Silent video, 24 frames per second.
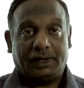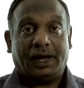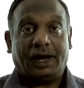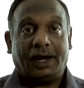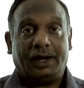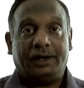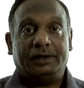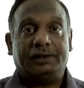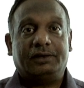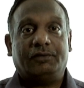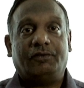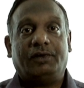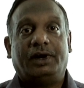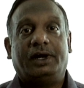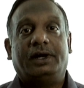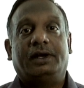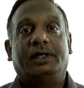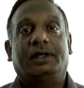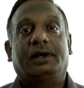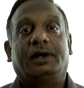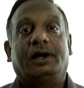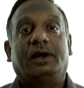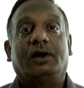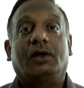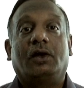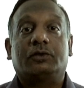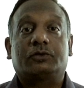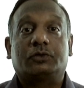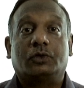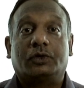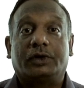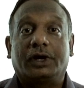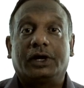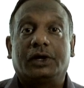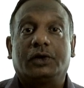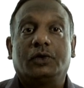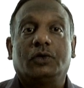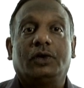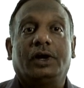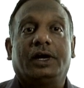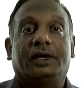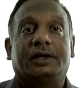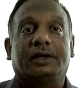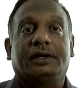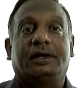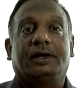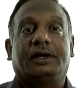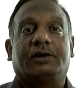and the vendor, and also
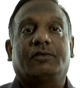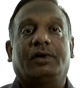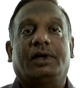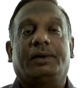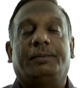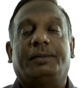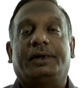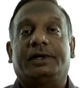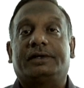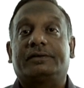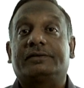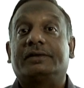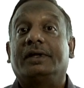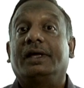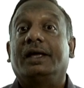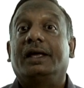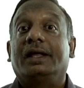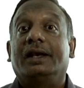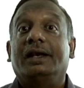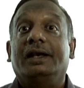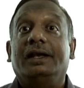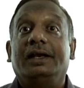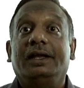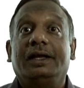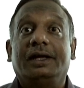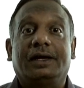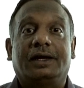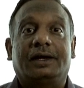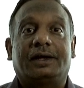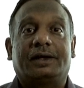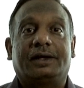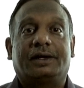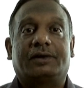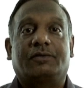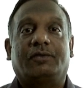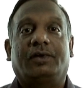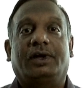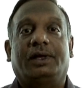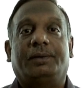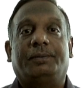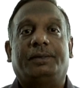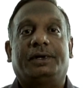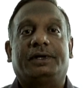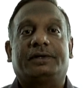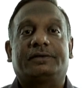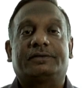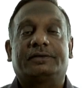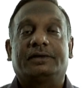regulatory requirements, legal
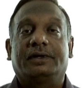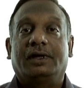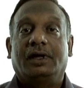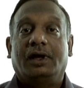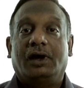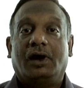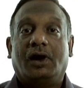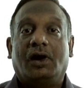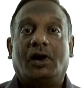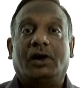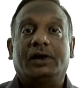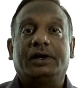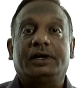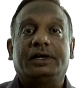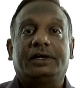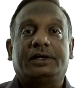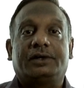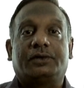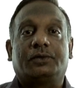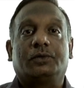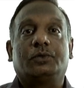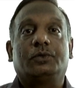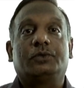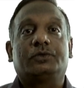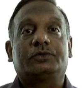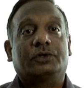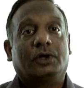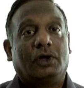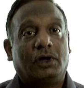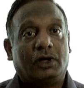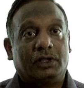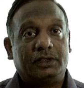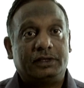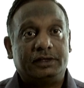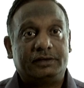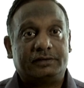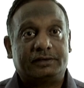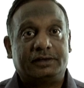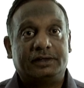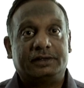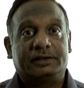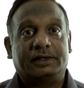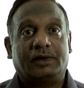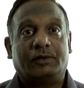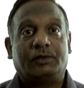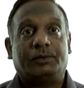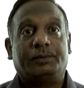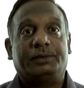requirements, audit rules, all these
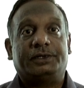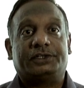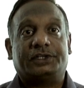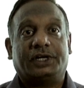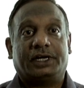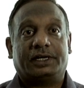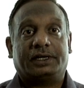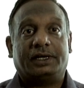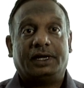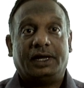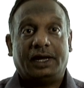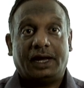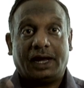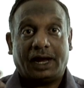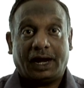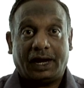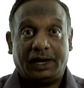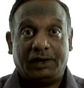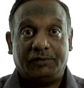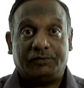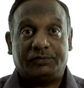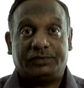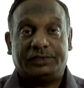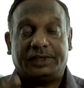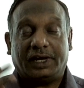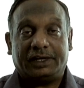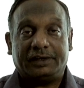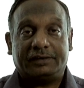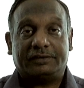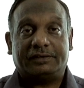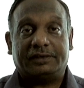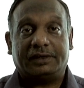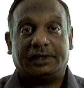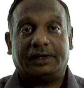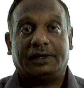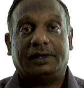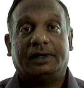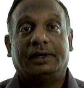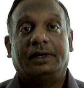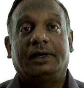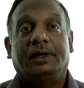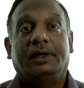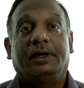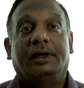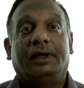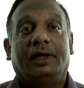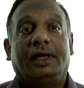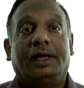things have to be checked. And if that is the
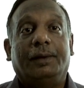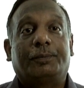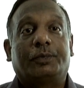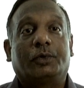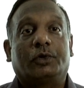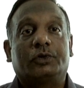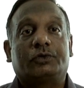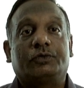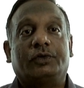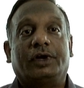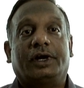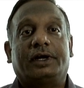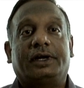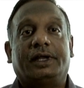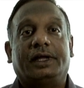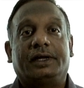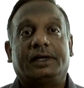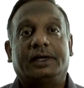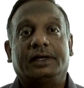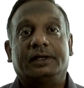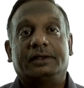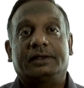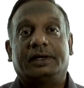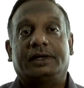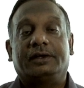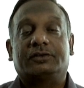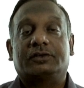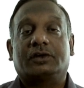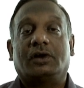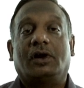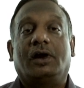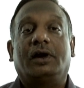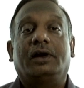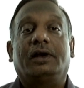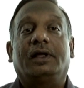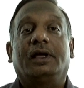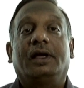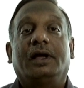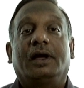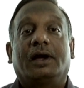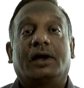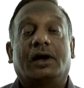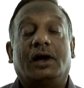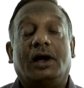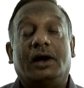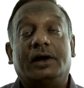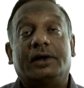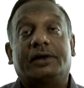approach we are taking, that is called
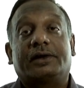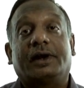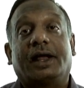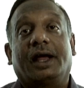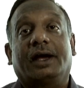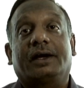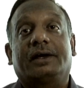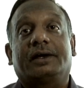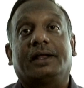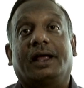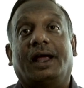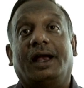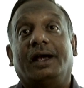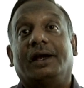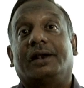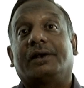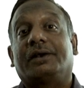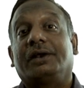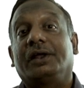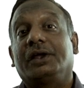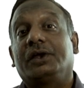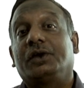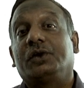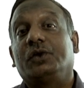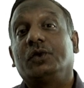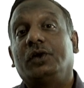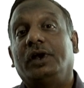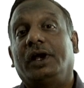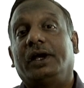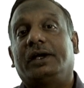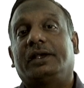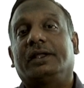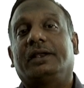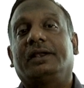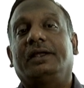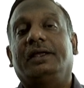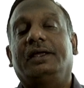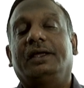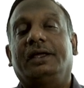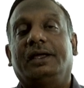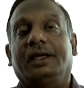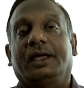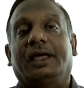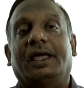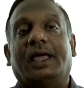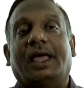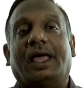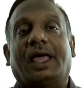contract and regulatory
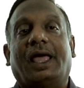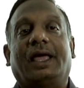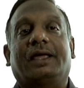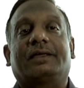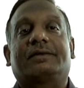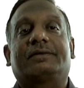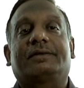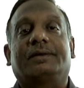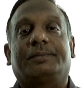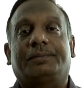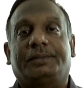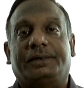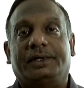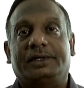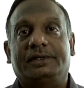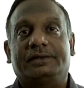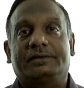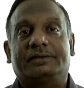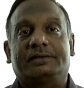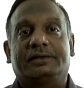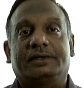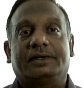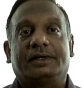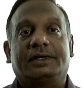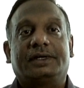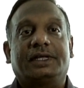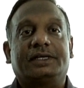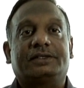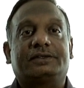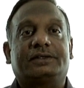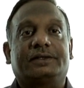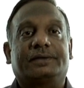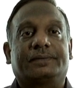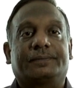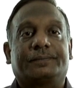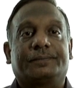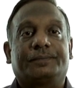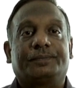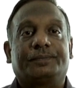acceptance testing.